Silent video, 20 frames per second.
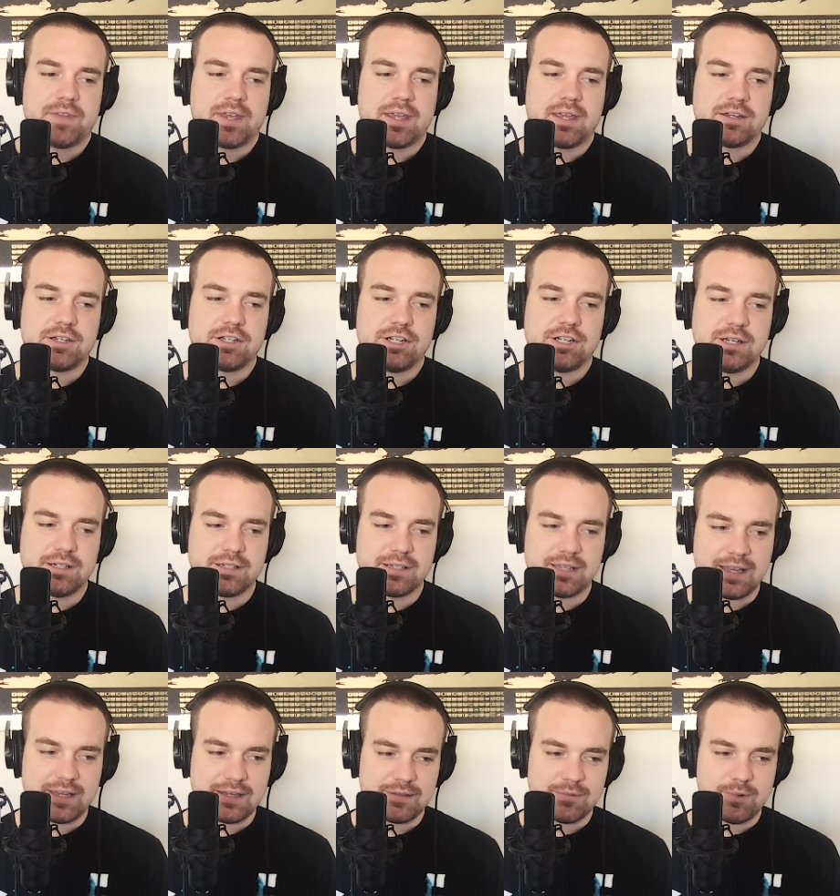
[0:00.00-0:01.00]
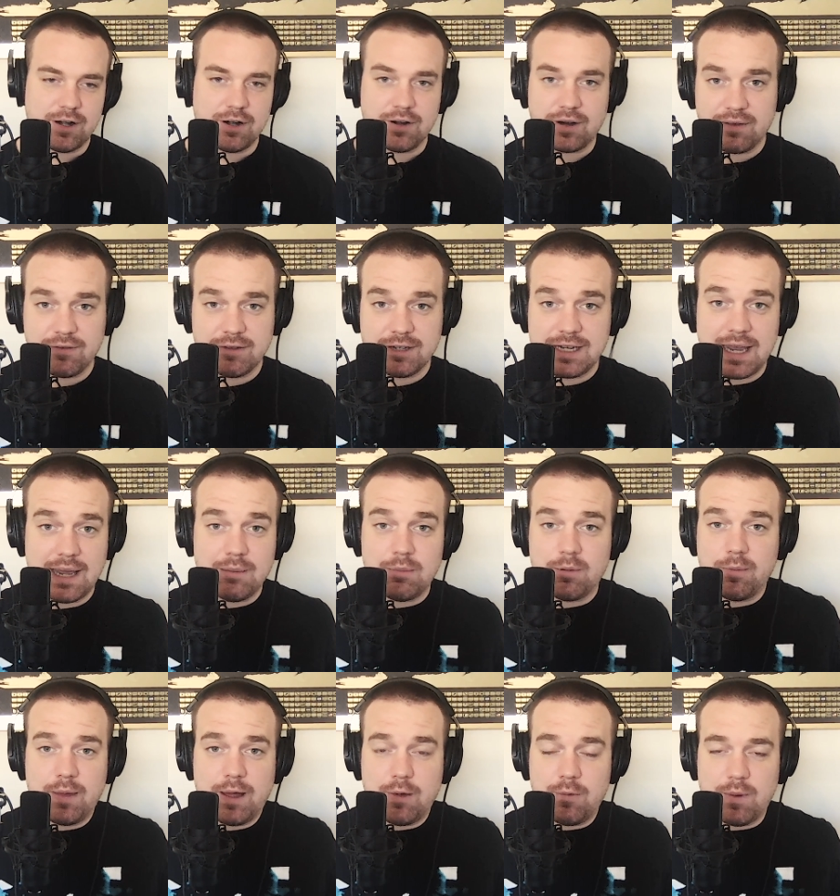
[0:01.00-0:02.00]
and she says, "We don't give a damn
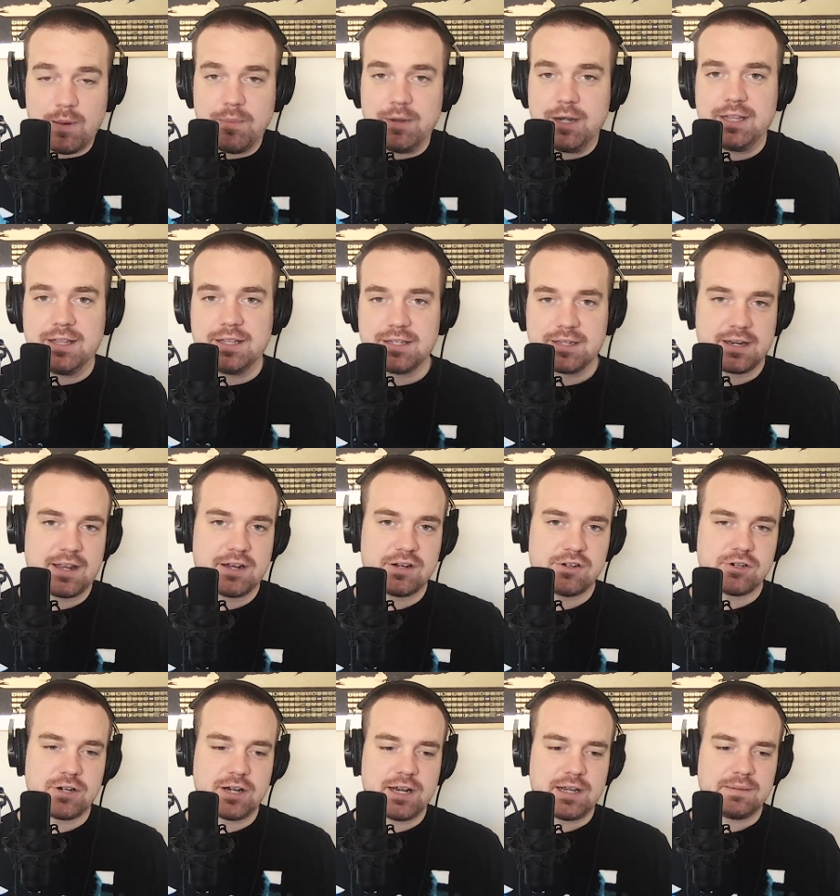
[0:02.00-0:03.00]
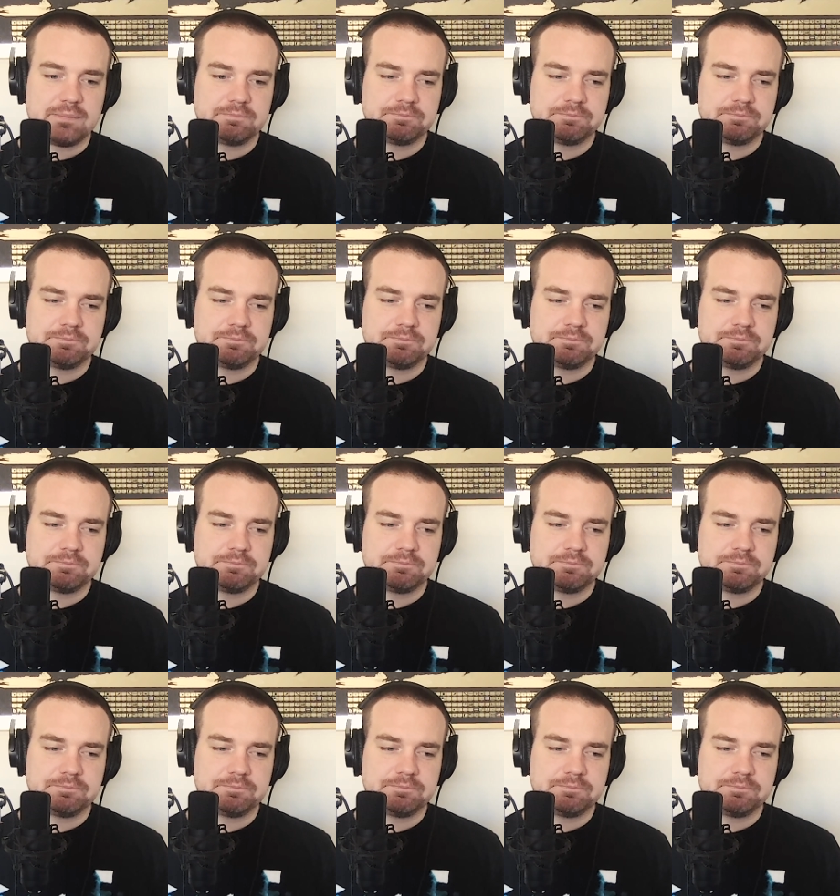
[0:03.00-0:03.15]
about women in this country."